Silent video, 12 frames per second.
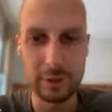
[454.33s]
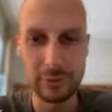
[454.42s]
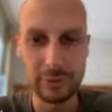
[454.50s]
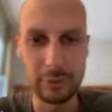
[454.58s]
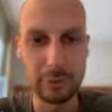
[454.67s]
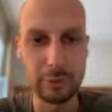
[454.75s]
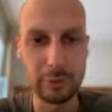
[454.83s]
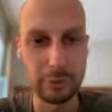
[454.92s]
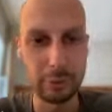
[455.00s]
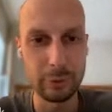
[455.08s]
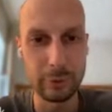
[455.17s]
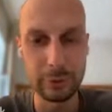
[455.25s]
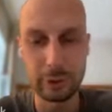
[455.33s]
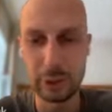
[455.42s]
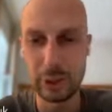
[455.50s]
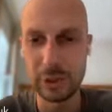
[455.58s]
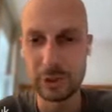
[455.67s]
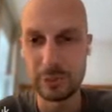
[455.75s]
few more
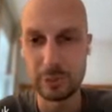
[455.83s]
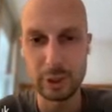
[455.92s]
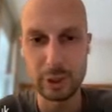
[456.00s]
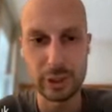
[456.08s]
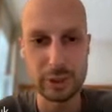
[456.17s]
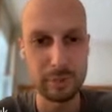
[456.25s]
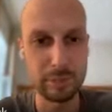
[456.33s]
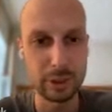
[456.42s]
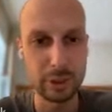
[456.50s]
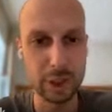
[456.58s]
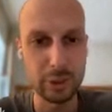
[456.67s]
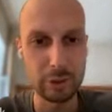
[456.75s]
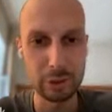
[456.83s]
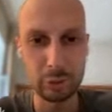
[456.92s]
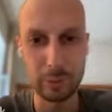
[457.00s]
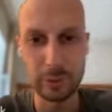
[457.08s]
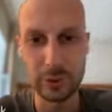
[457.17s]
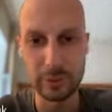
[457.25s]
clicks for us. But now it
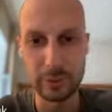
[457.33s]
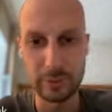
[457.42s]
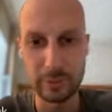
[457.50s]
opens